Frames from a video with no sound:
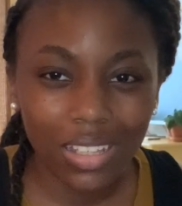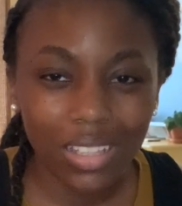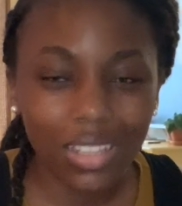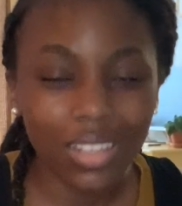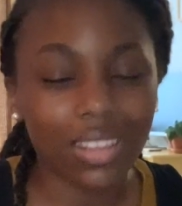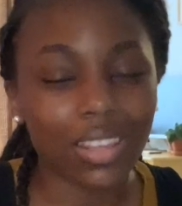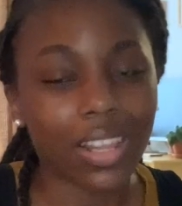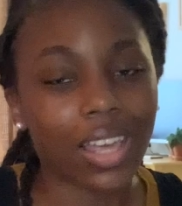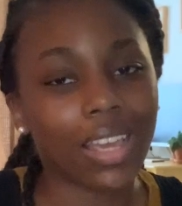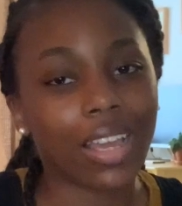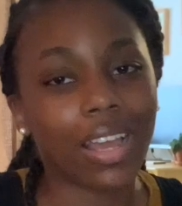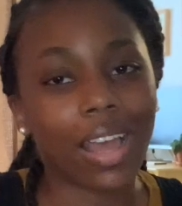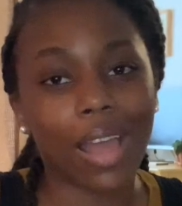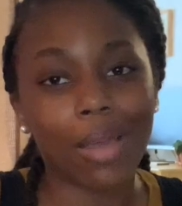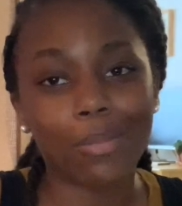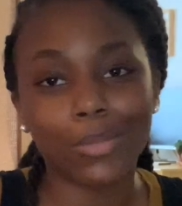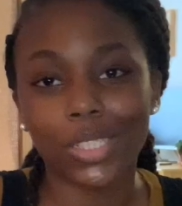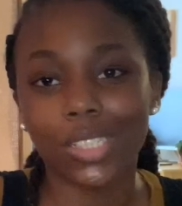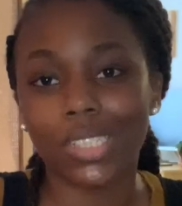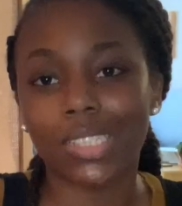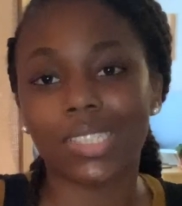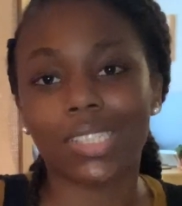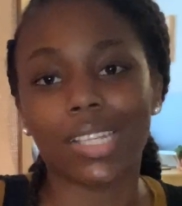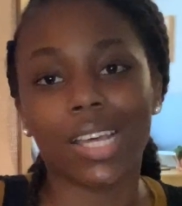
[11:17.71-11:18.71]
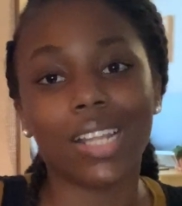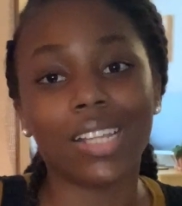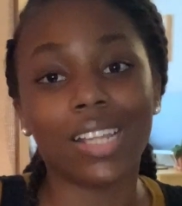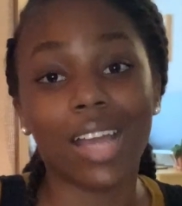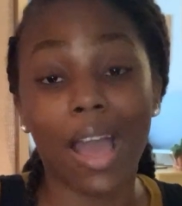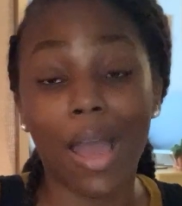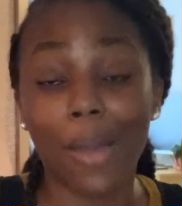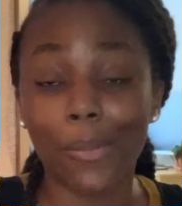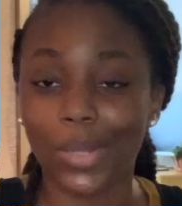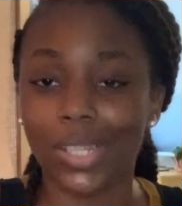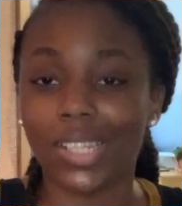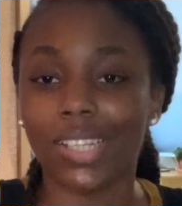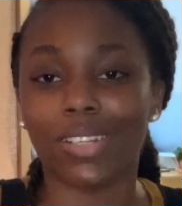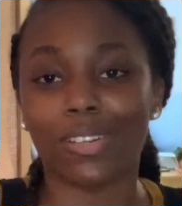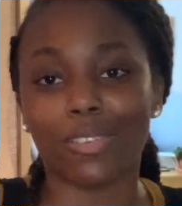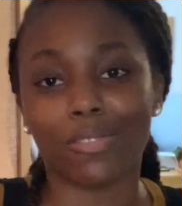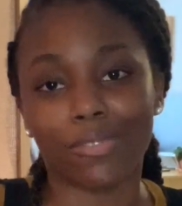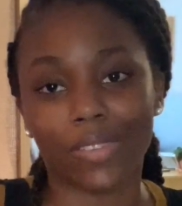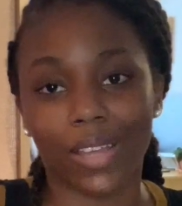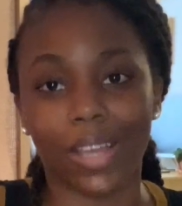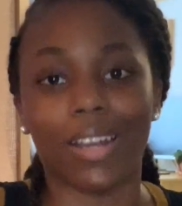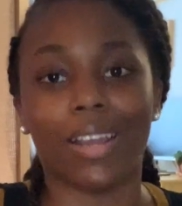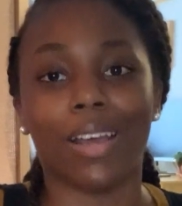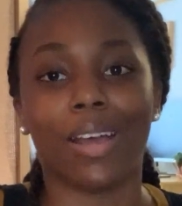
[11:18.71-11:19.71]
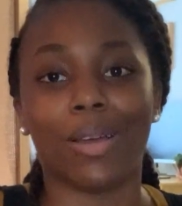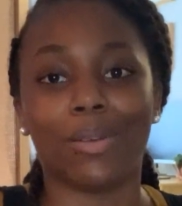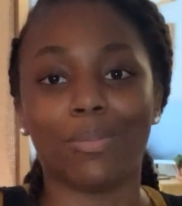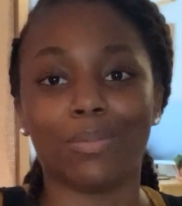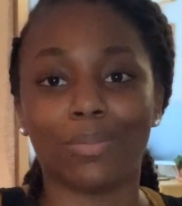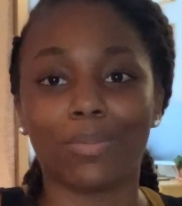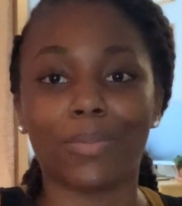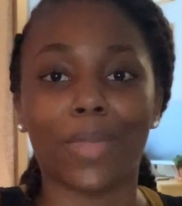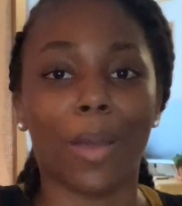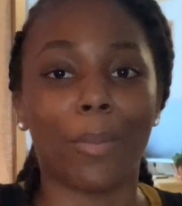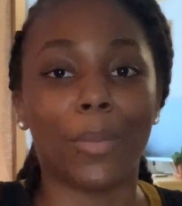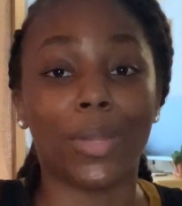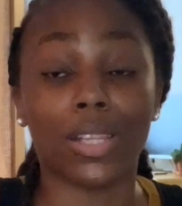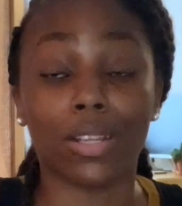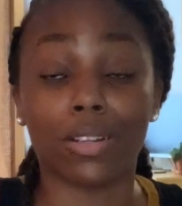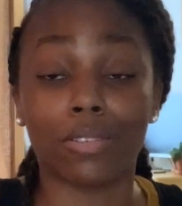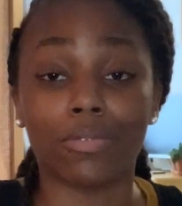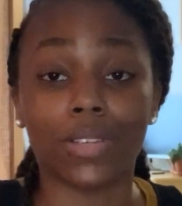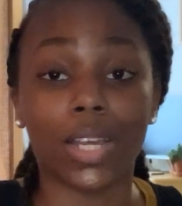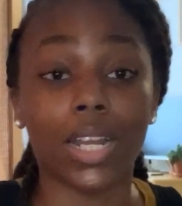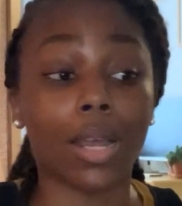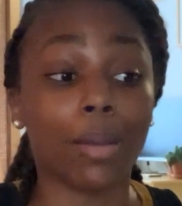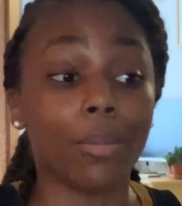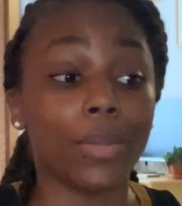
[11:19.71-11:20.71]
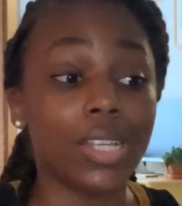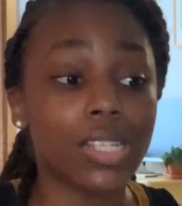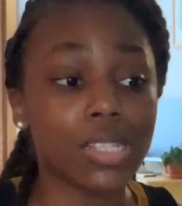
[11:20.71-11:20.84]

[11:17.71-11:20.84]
Like, I'm a little fed up.